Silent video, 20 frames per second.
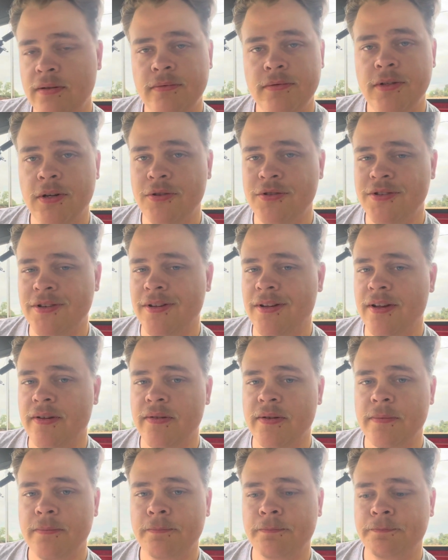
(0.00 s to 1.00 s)
Don't you love
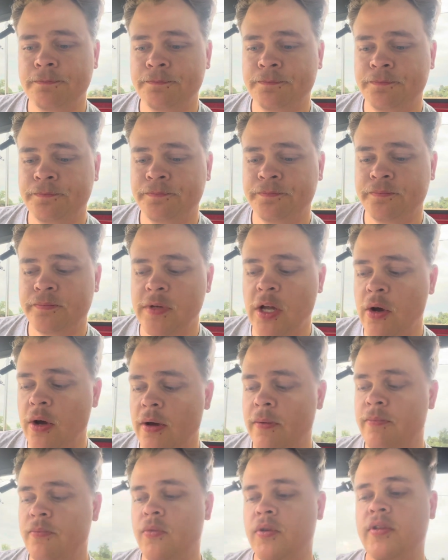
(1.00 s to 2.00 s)
it?
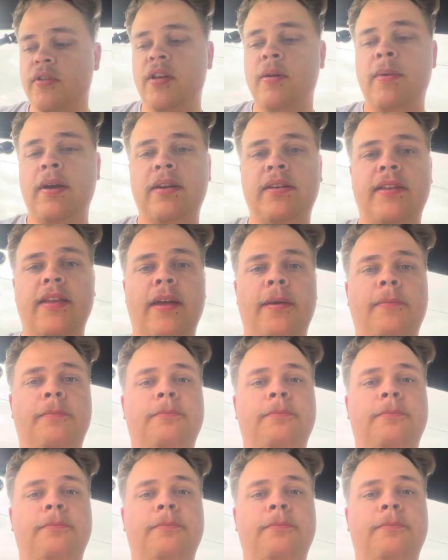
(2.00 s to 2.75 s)
Okay, let's get back to that.